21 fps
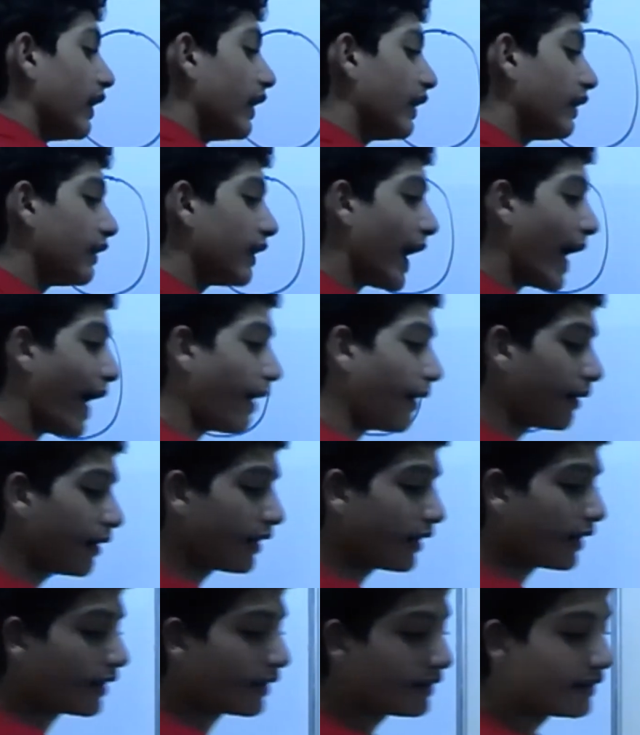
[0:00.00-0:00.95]
It, ha
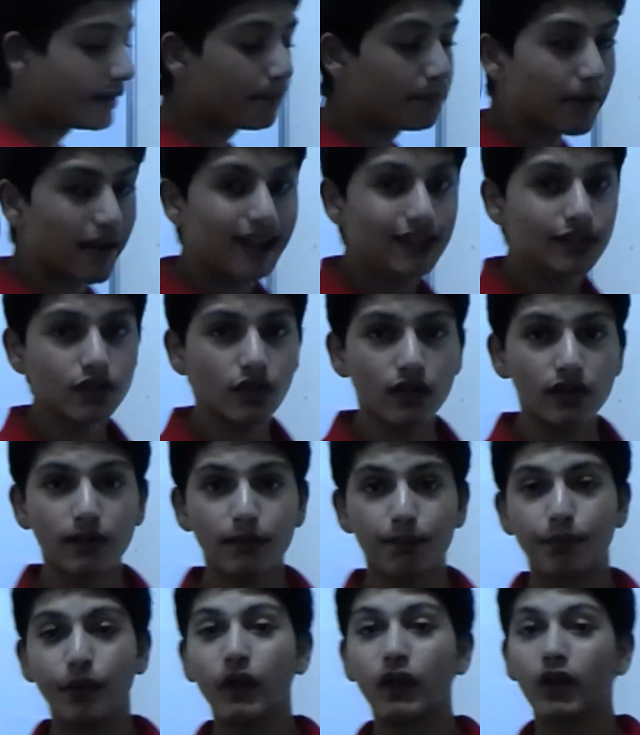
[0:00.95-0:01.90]
it depends on
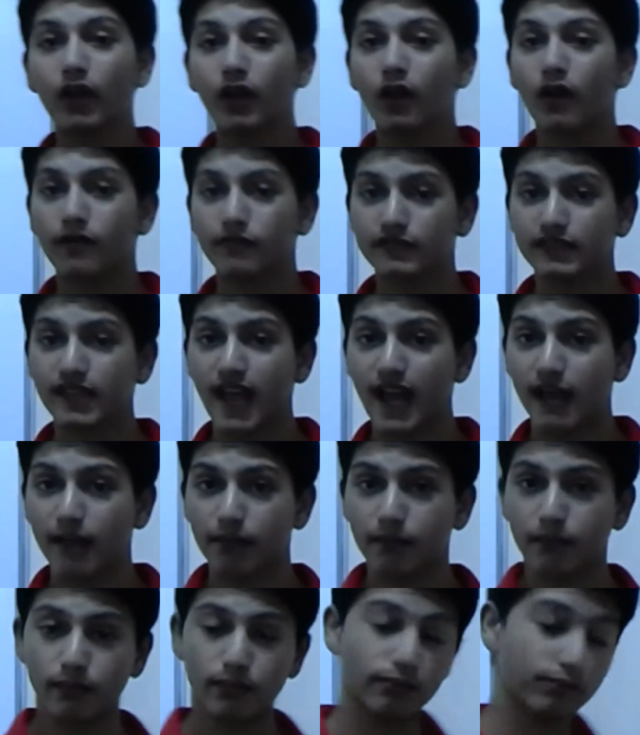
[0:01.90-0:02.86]
the period of time,